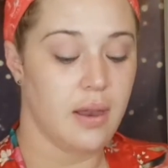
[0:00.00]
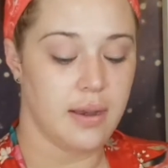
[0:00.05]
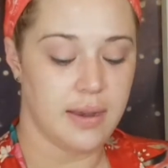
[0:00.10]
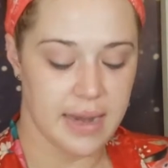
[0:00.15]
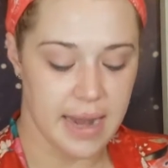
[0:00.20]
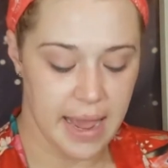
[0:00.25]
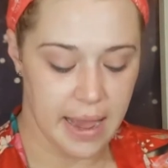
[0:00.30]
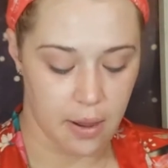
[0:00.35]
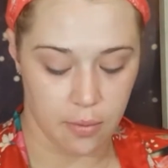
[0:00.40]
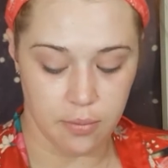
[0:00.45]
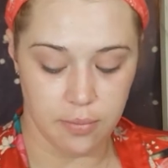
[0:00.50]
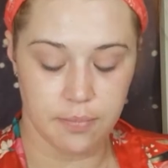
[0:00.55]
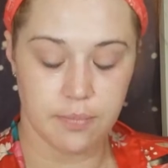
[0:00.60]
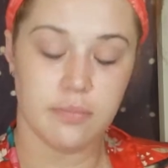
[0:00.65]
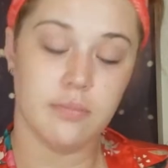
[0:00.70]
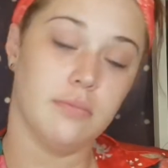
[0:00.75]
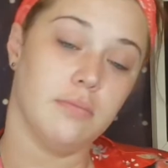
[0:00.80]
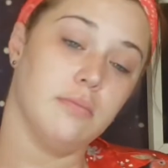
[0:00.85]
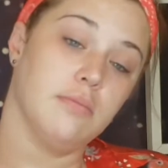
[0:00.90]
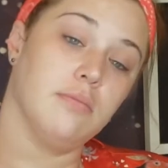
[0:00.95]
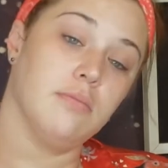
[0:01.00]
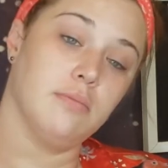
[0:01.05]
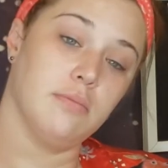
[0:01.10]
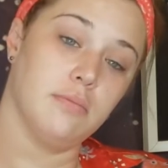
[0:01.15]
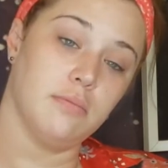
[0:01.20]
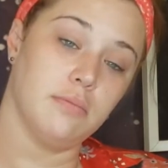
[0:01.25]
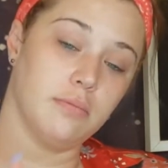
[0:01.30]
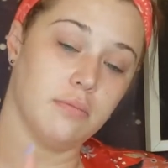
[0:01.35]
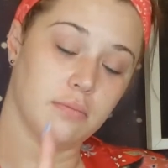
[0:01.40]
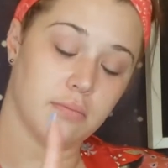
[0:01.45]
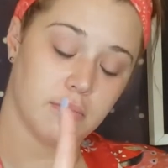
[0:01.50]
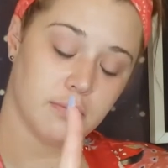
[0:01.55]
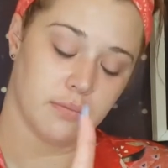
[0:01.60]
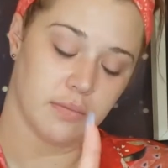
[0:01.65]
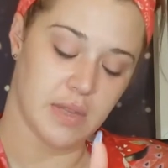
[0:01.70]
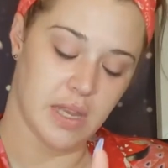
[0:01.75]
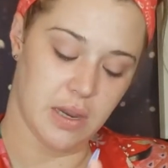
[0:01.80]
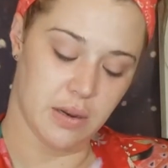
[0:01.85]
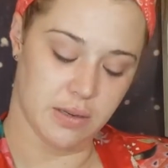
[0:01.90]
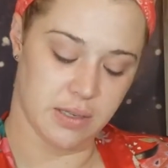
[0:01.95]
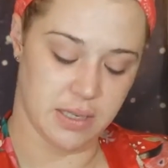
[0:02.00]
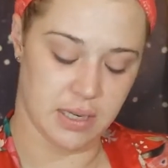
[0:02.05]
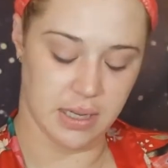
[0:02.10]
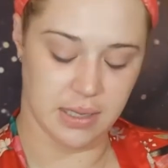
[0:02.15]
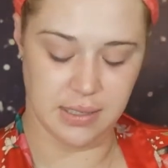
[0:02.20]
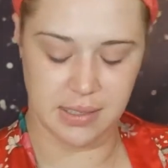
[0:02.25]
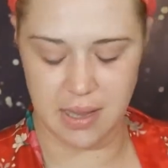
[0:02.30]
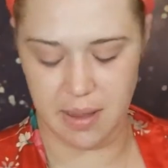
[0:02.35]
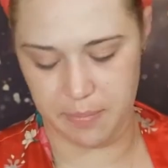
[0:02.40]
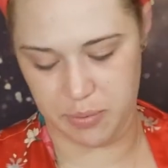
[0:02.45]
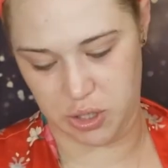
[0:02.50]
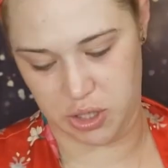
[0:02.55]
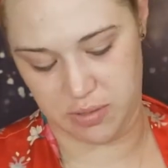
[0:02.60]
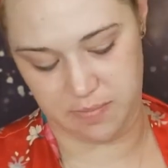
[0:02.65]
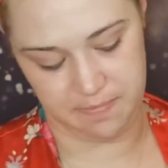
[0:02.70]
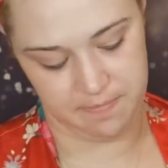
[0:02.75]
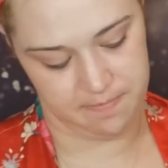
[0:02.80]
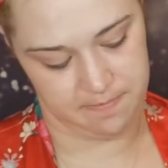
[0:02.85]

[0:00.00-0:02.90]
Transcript: Now, here's an exception.